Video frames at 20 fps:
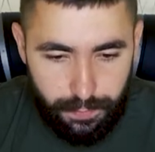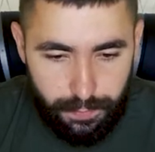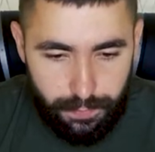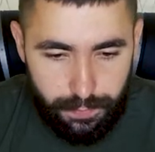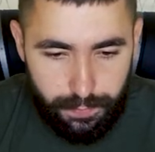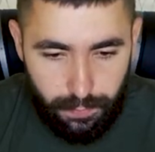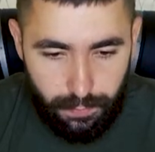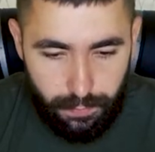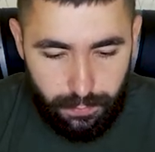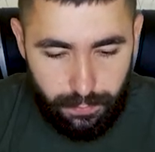
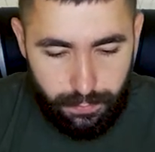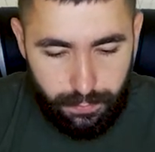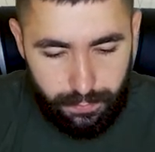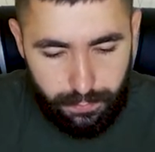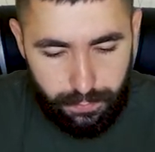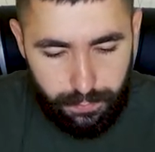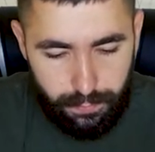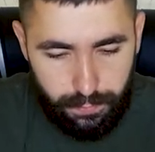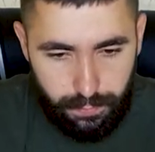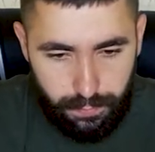
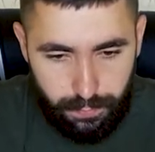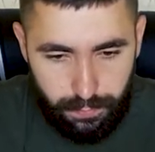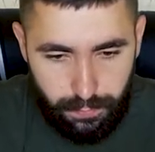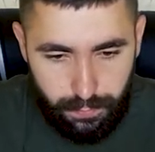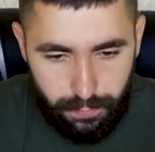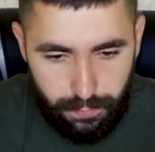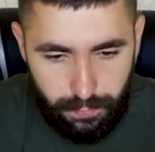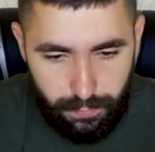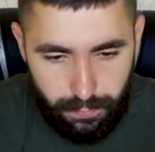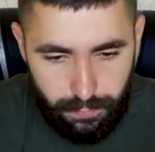
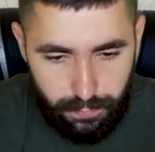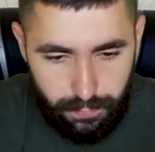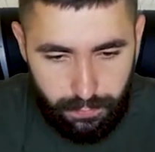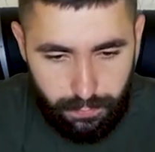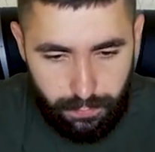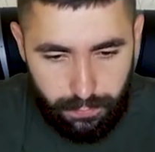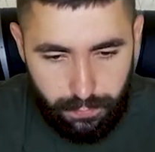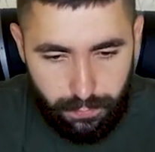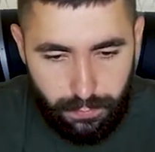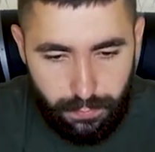
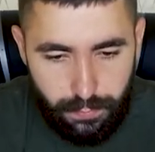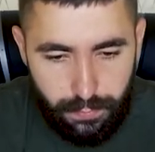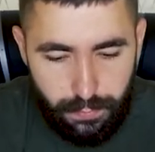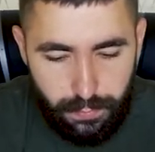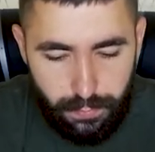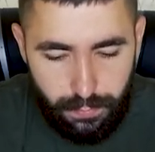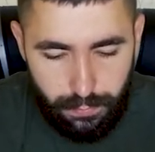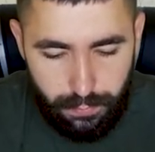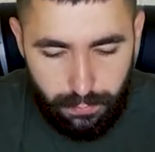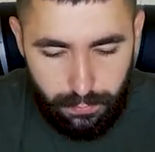
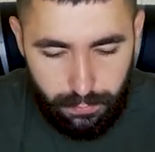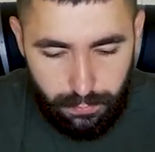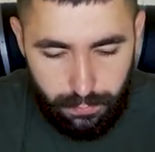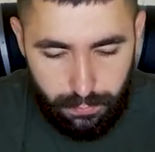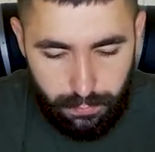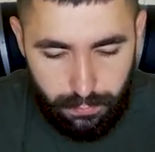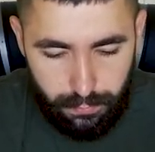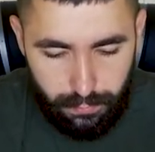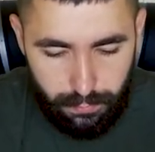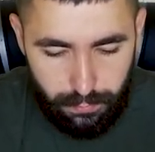
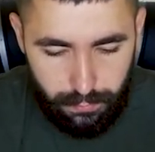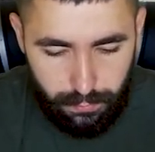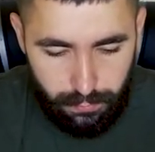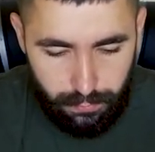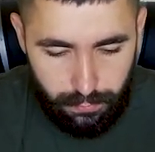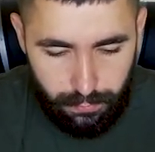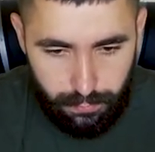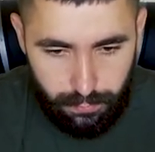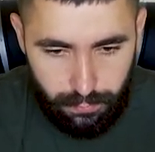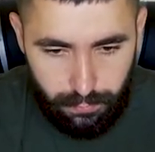
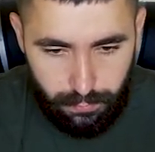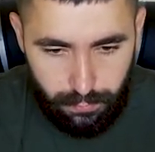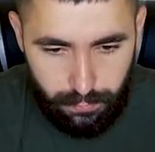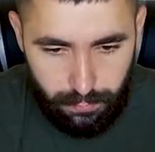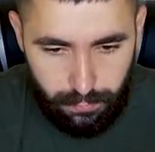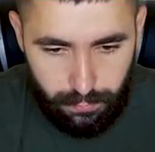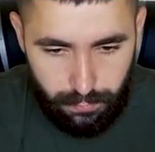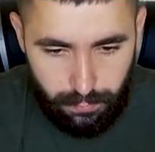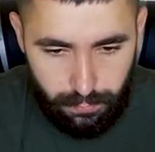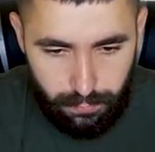
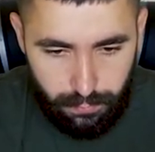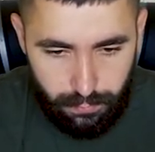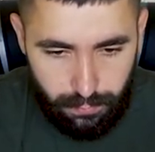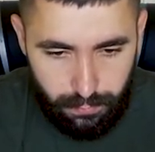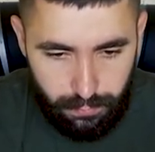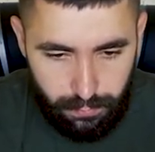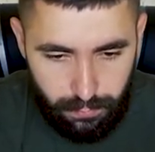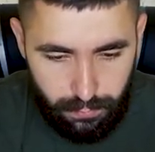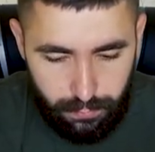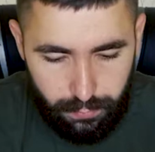
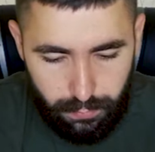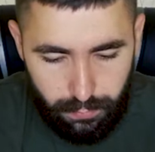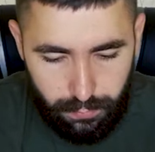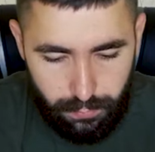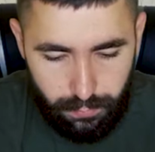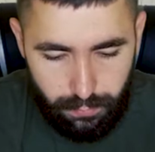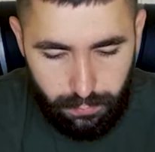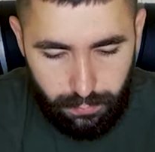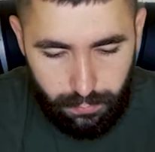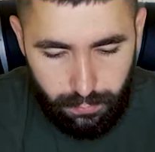
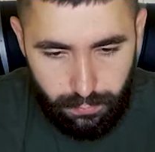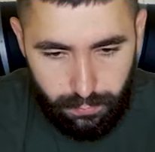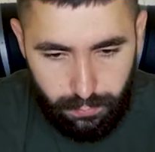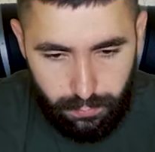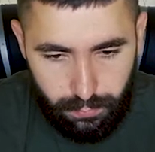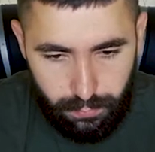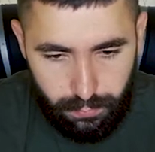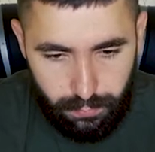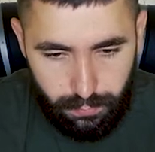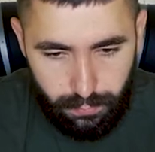
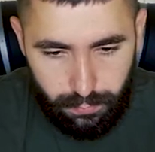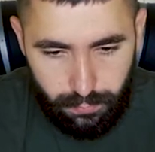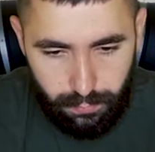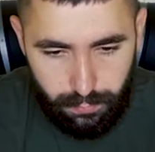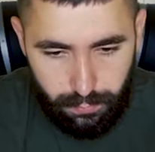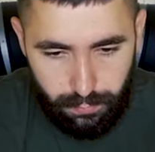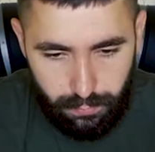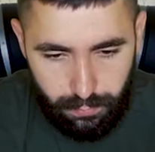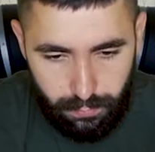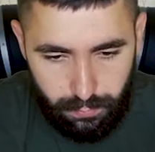
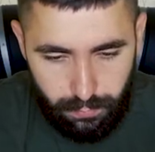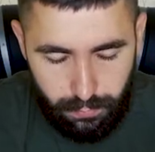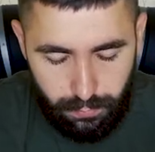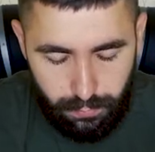(silence)